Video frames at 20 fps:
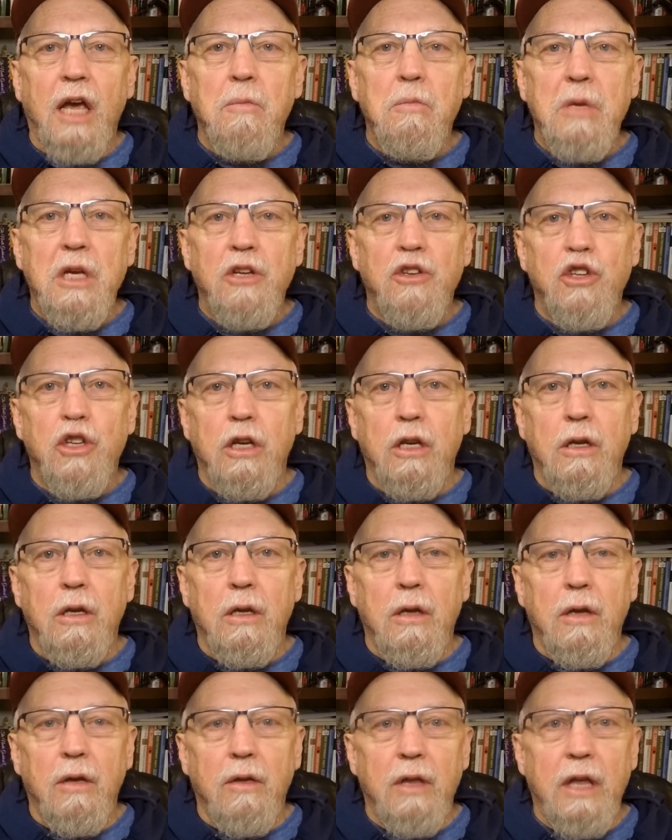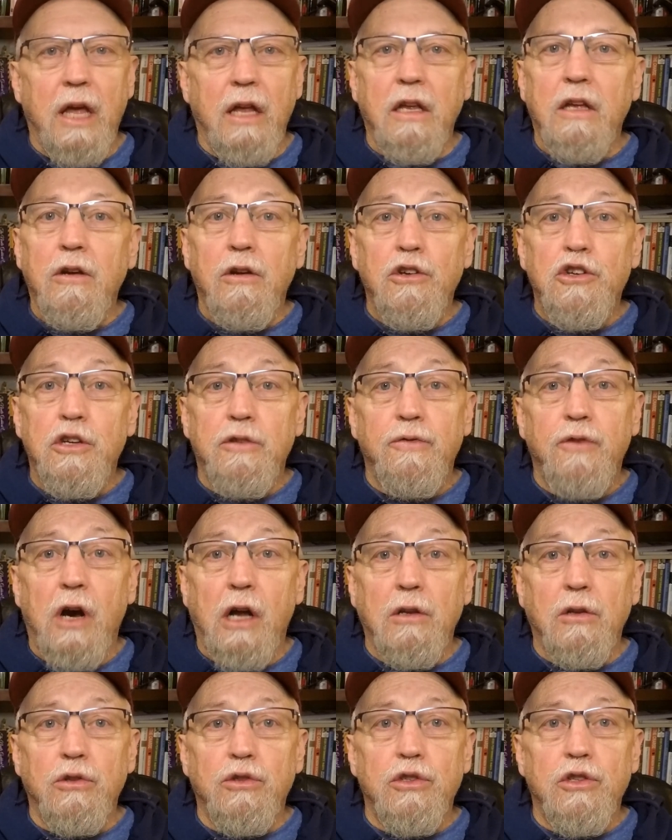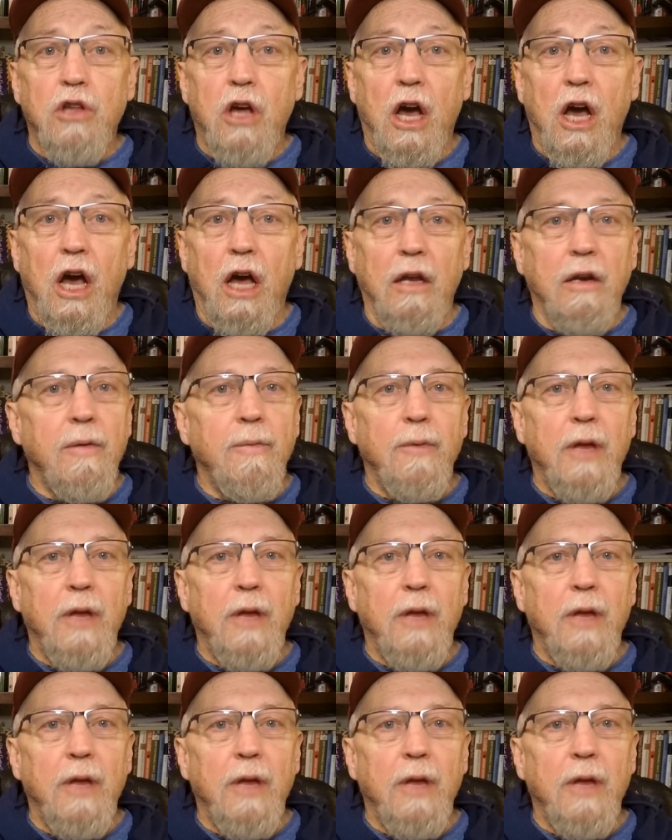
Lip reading: mentioned that energy follows thought.